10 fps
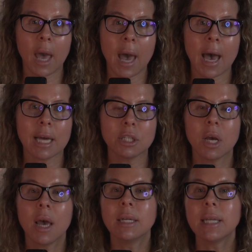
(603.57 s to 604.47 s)
cache
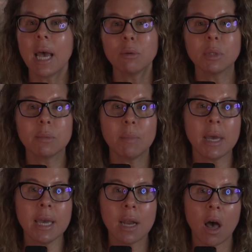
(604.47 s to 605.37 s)
to help
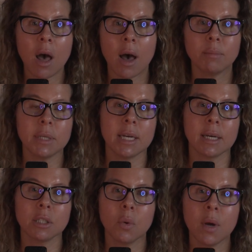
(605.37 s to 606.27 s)
speed up
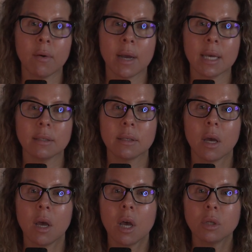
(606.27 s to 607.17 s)
DNS queries.
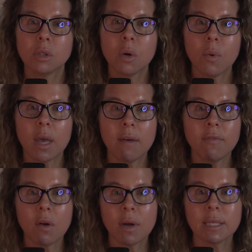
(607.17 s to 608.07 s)
So
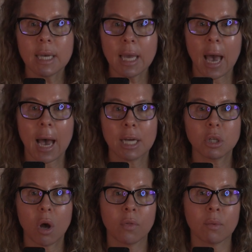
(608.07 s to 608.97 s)
if there is a
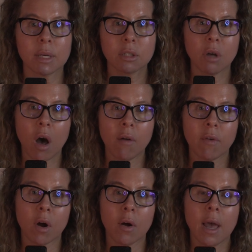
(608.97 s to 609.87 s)
cache on the
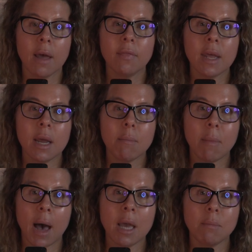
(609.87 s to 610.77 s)
resolver, then it
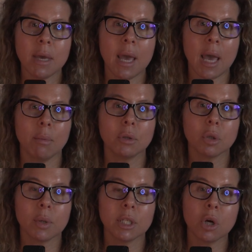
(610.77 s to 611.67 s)
might be able
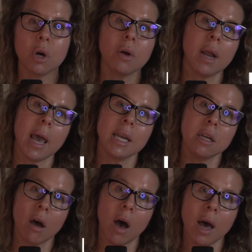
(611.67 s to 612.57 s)
to return a
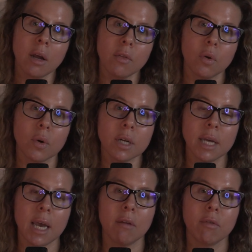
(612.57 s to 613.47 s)

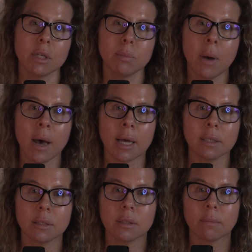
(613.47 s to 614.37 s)
non-authoritative
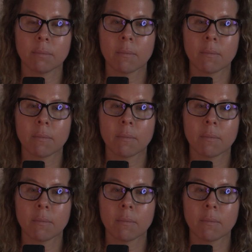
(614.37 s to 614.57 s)
response.